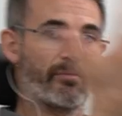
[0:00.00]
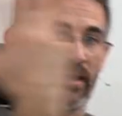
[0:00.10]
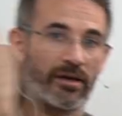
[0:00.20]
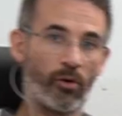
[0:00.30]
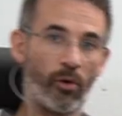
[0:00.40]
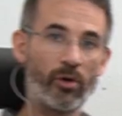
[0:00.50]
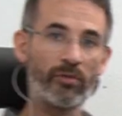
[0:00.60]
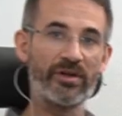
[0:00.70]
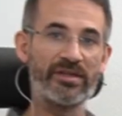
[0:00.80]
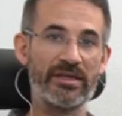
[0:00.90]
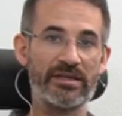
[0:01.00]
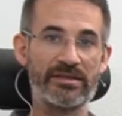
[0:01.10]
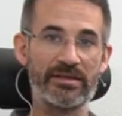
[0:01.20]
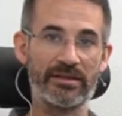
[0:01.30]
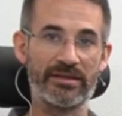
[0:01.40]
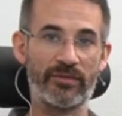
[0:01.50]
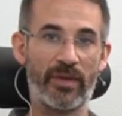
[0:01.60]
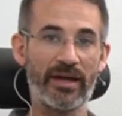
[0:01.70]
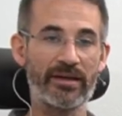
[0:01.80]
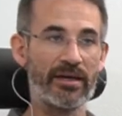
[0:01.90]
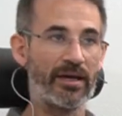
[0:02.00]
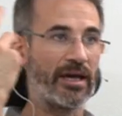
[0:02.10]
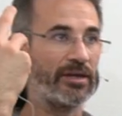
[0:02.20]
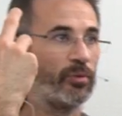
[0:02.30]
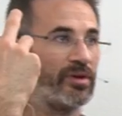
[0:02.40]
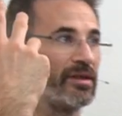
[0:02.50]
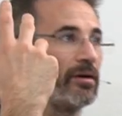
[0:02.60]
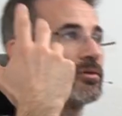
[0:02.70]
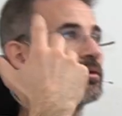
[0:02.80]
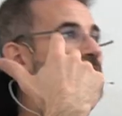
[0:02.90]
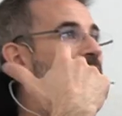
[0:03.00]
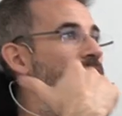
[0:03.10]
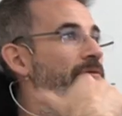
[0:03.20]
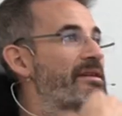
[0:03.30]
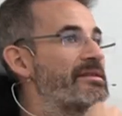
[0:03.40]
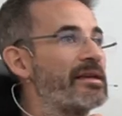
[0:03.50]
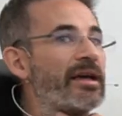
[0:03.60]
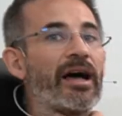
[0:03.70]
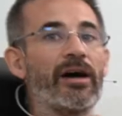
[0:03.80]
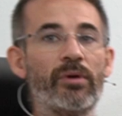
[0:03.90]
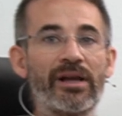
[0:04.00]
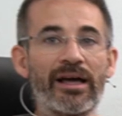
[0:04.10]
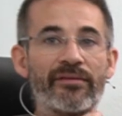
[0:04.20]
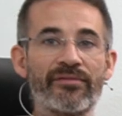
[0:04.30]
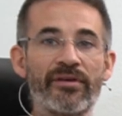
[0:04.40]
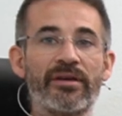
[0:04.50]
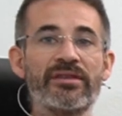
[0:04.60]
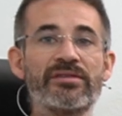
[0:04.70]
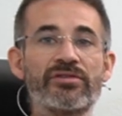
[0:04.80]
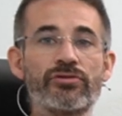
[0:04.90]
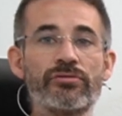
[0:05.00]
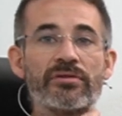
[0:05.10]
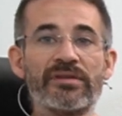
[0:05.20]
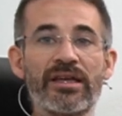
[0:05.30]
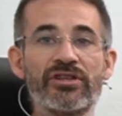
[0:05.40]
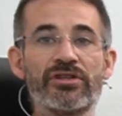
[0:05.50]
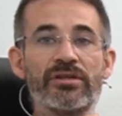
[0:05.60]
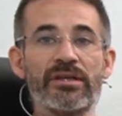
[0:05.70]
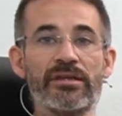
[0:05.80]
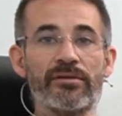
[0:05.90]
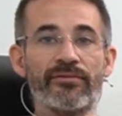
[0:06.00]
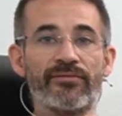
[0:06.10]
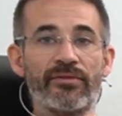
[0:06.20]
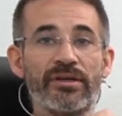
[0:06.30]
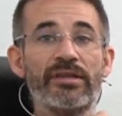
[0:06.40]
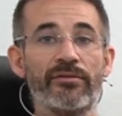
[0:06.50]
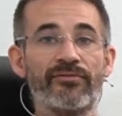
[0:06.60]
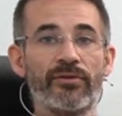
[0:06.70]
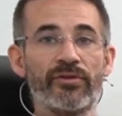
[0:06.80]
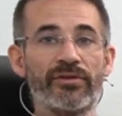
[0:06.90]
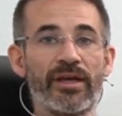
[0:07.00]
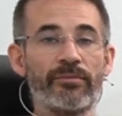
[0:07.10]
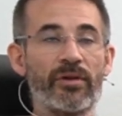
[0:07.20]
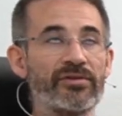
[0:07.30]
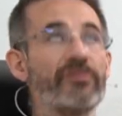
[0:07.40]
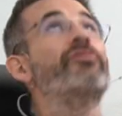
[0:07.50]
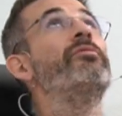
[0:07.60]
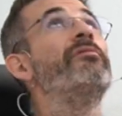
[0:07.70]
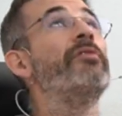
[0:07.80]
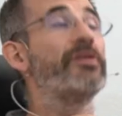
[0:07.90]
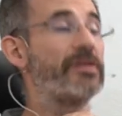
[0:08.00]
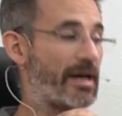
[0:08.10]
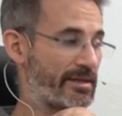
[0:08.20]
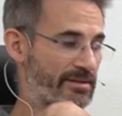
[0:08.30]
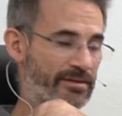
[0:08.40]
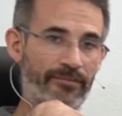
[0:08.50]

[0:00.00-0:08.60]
my whole body is tilted back and without a headrest I will have tension in the, in the front neck muscles to avoid that.